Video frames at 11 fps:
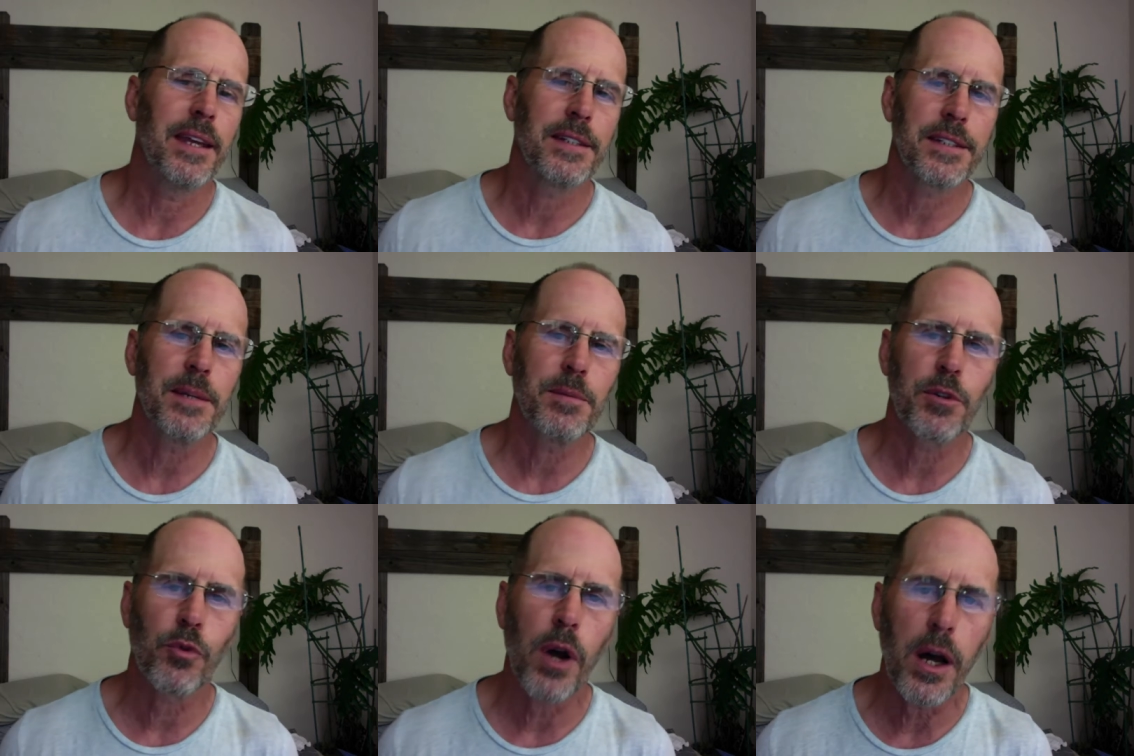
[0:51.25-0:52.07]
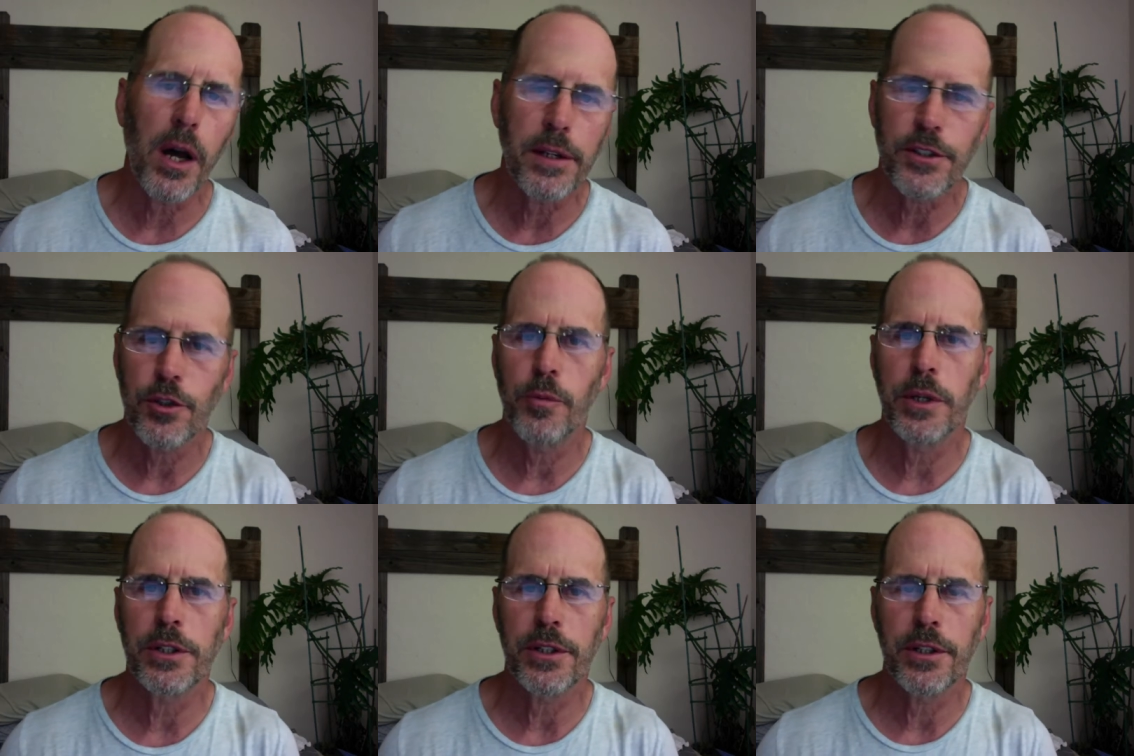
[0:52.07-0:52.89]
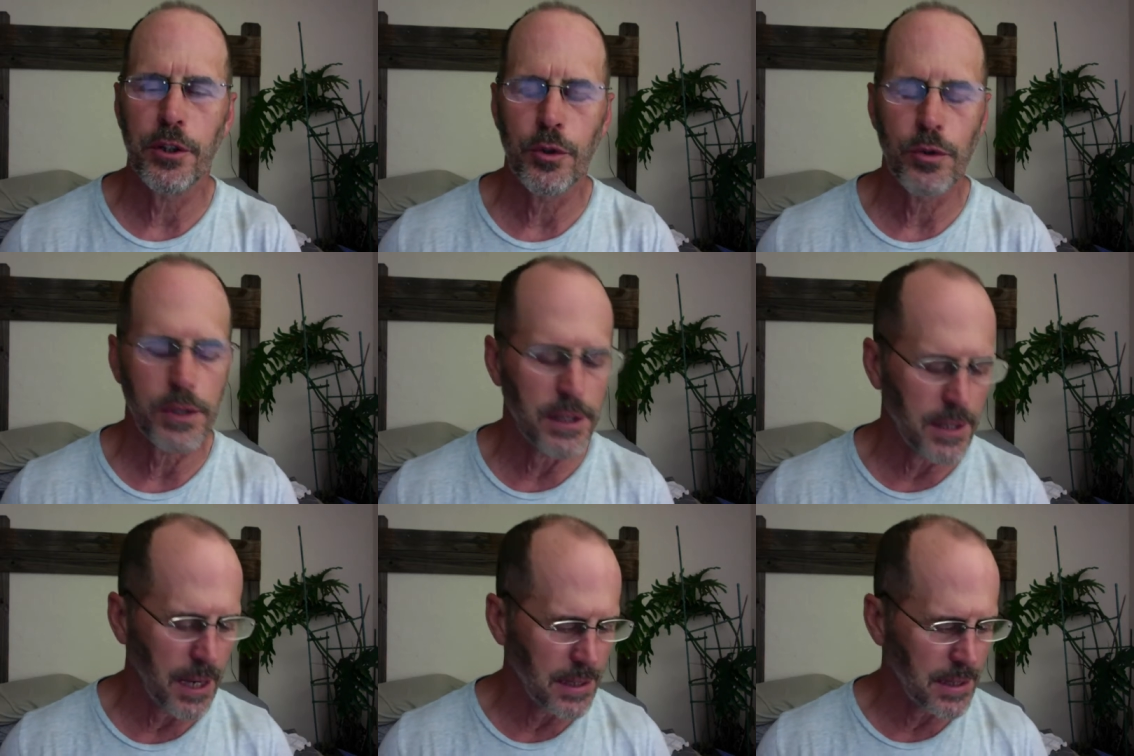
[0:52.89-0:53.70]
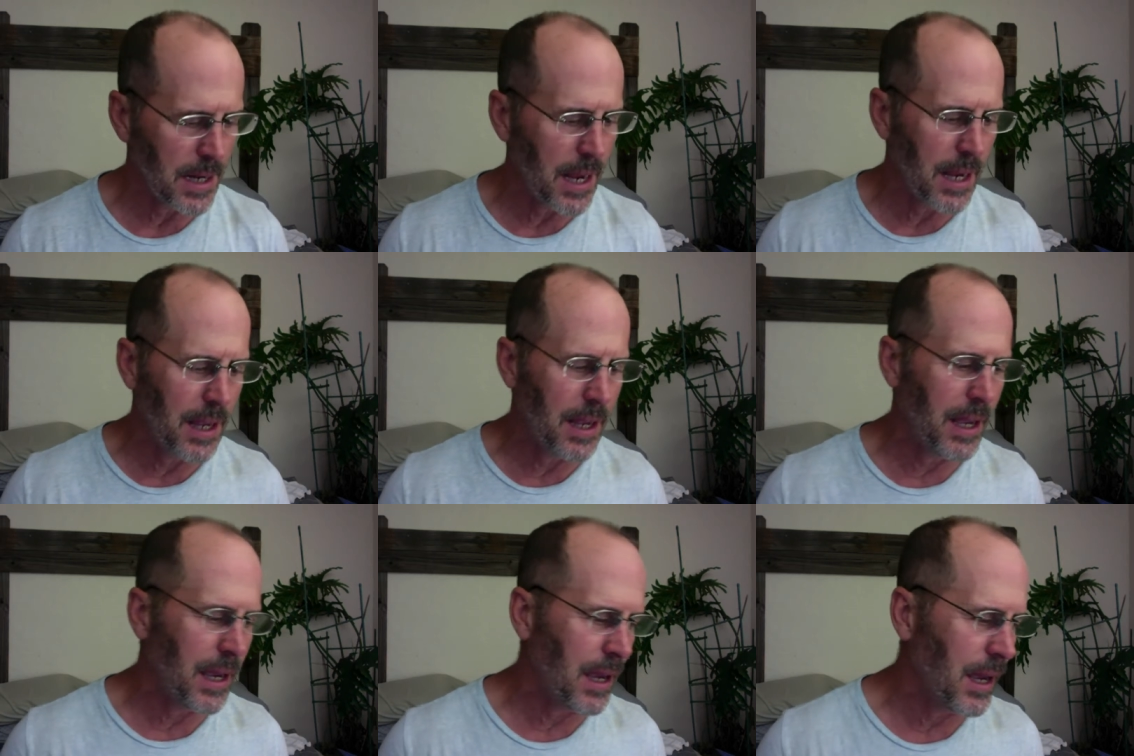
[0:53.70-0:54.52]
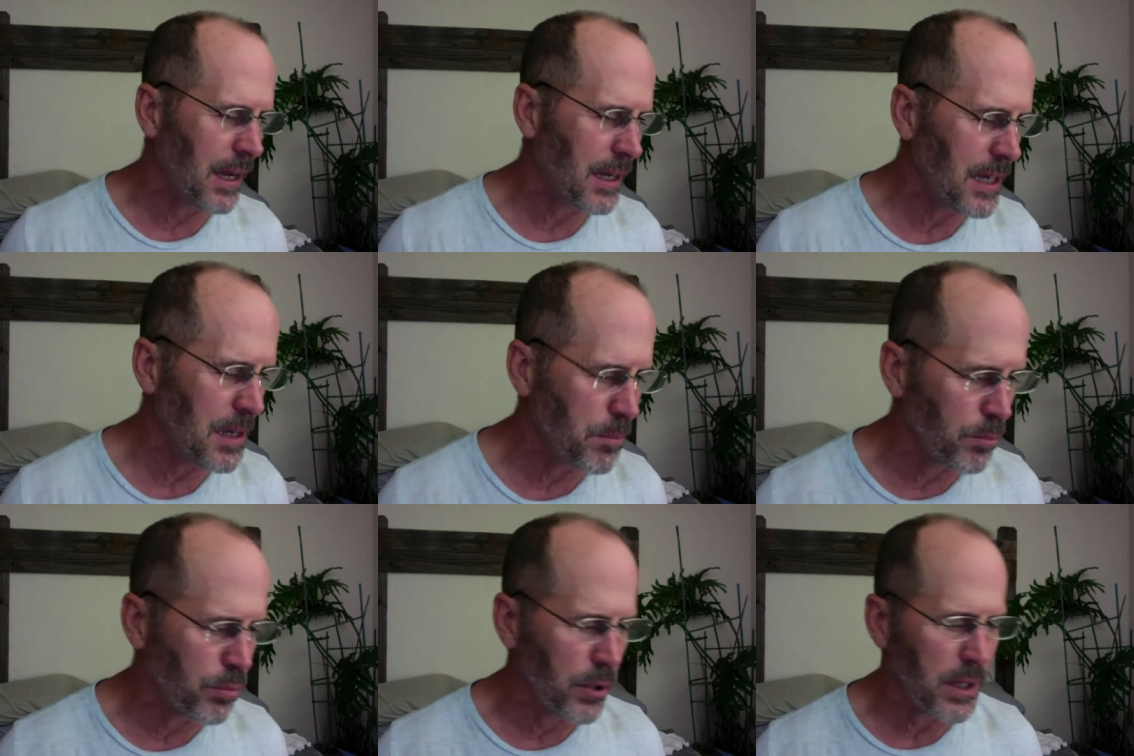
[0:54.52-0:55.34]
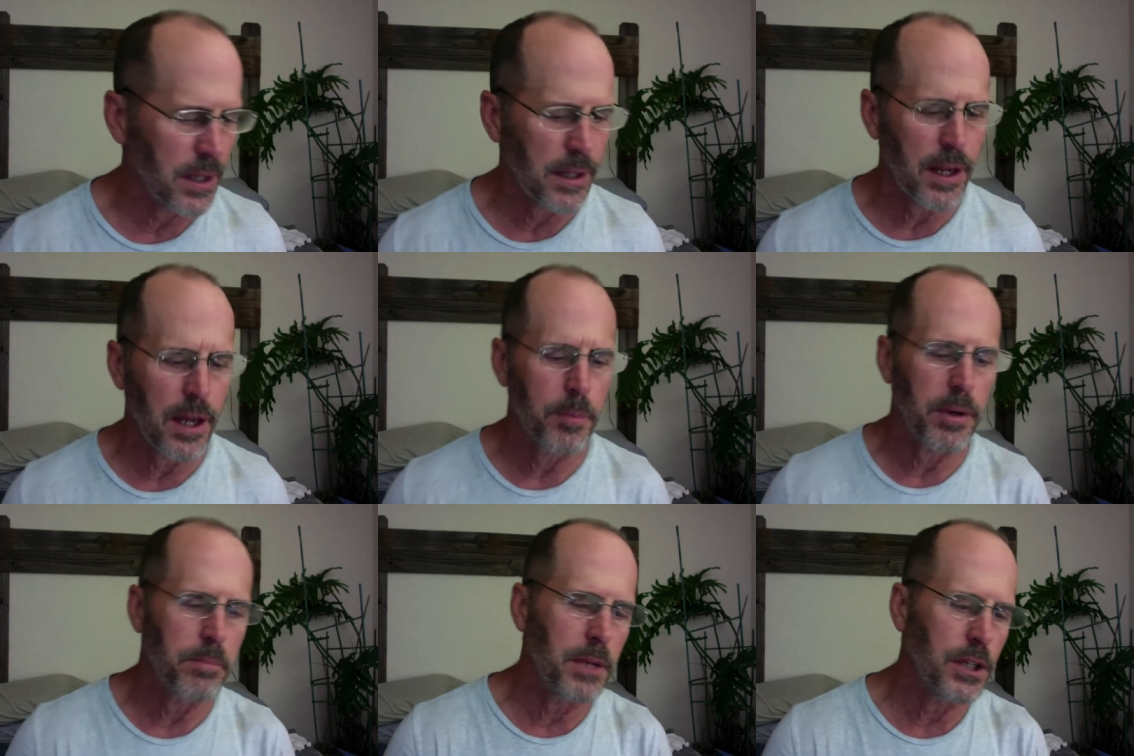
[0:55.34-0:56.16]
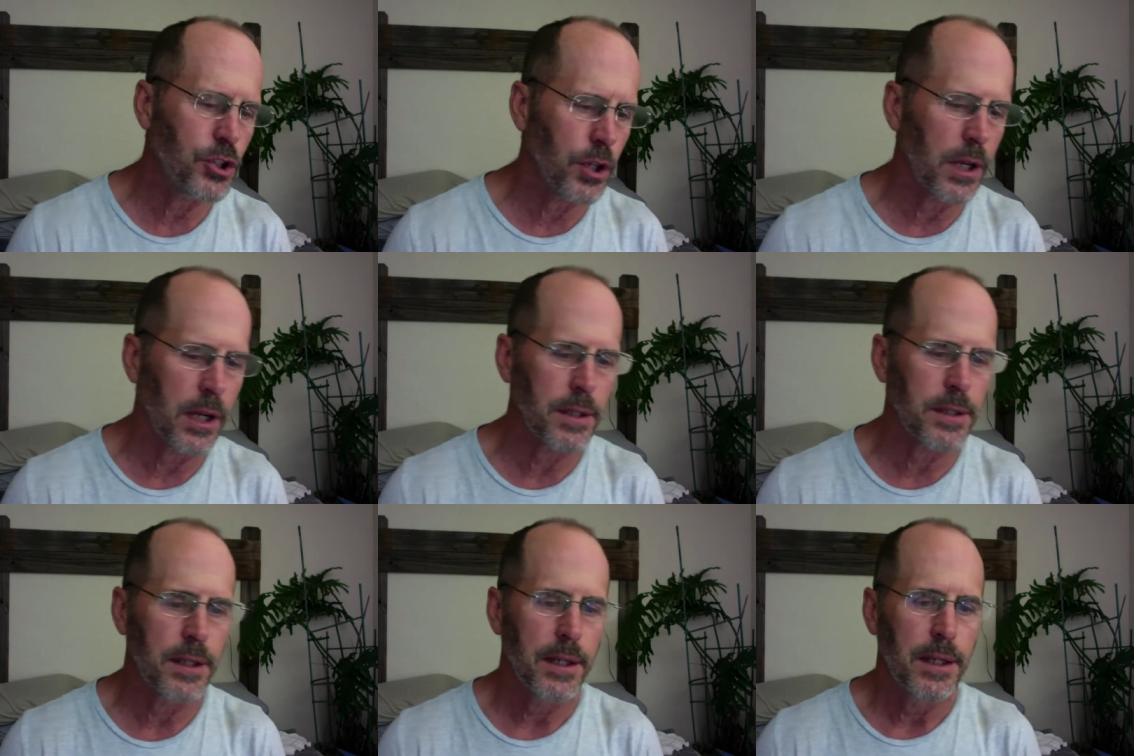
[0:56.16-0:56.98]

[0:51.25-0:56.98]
It seems Iran is so much in the news these days, and I, I keep bringing it up and mentioning it